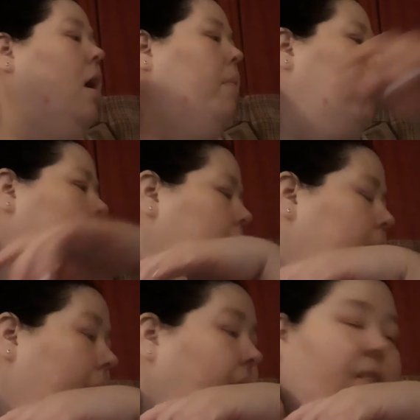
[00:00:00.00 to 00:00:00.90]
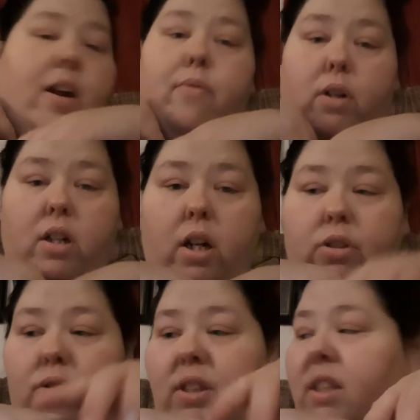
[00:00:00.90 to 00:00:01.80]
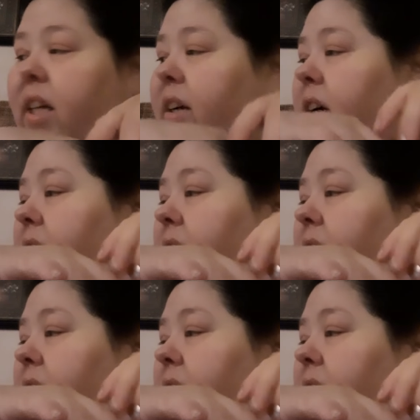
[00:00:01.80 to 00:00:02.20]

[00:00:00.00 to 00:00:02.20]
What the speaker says: But anyway, my favorite country singer